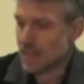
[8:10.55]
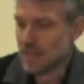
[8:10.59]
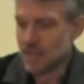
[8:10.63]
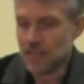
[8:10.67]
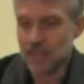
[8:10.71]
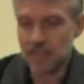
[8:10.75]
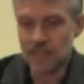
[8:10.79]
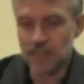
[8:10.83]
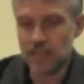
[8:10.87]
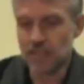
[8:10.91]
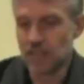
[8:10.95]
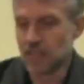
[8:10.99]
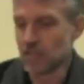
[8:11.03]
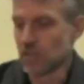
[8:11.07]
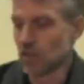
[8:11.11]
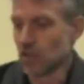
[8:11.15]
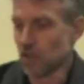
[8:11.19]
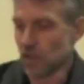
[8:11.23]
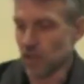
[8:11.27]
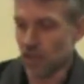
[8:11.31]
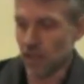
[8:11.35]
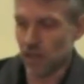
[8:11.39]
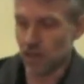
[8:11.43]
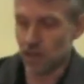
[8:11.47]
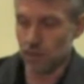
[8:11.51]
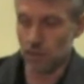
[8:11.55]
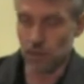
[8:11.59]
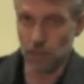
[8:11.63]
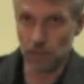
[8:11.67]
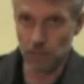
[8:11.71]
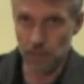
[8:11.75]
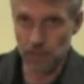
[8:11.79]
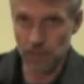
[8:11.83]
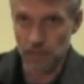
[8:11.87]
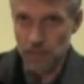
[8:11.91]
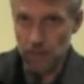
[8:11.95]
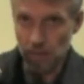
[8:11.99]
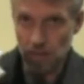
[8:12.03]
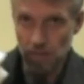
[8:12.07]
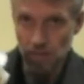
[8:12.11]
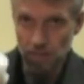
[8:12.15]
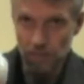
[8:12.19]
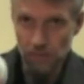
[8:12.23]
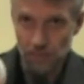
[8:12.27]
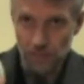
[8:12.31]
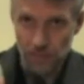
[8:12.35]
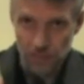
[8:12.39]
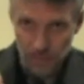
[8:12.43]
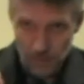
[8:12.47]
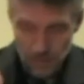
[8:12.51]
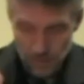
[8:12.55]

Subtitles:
This is not going to be big enough.